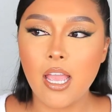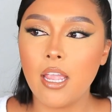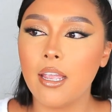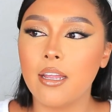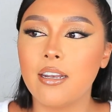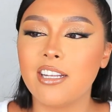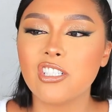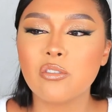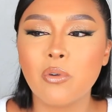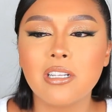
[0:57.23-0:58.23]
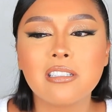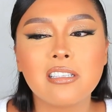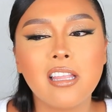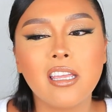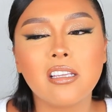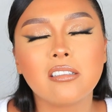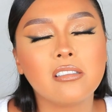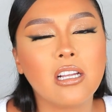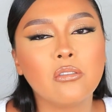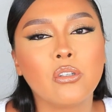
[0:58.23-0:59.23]
And I just wanted to, like,
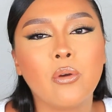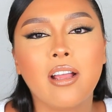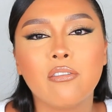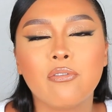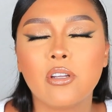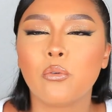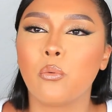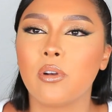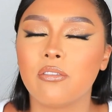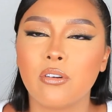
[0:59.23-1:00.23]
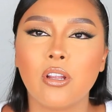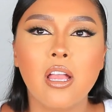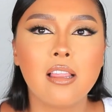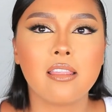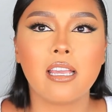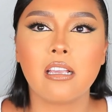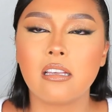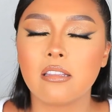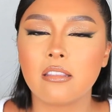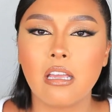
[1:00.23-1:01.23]
I don't know, have fun or whatever. Like,
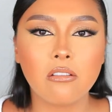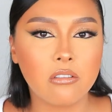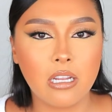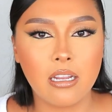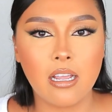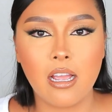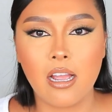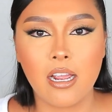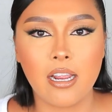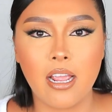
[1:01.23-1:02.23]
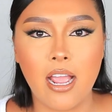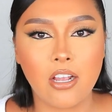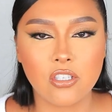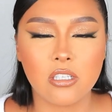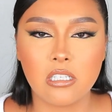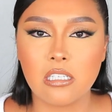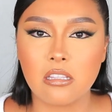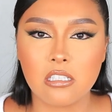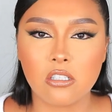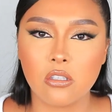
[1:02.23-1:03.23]
the other day, I actually did
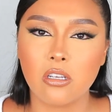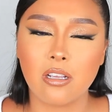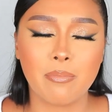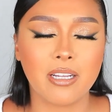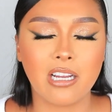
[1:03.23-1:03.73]
this look. My